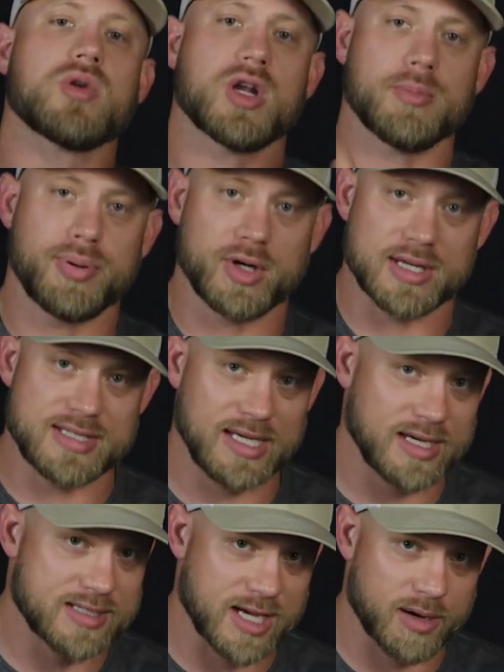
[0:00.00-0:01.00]
going to put a
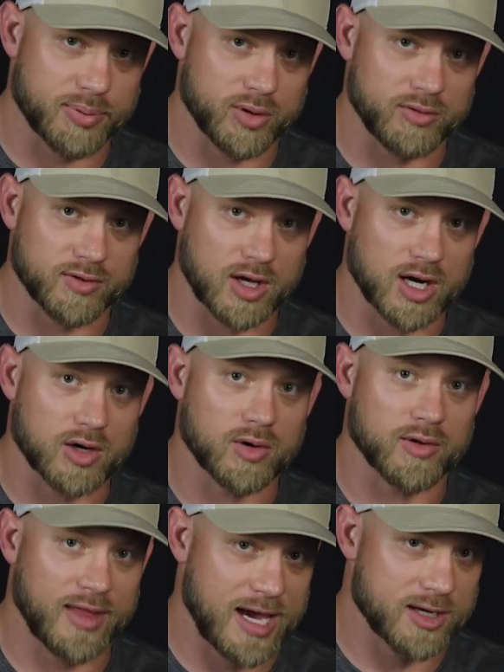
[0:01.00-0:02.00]
TSA approved lock
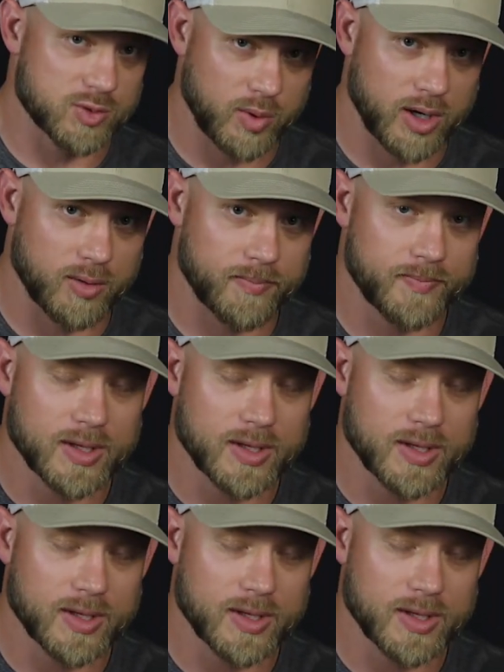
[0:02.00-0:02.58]
on that as well.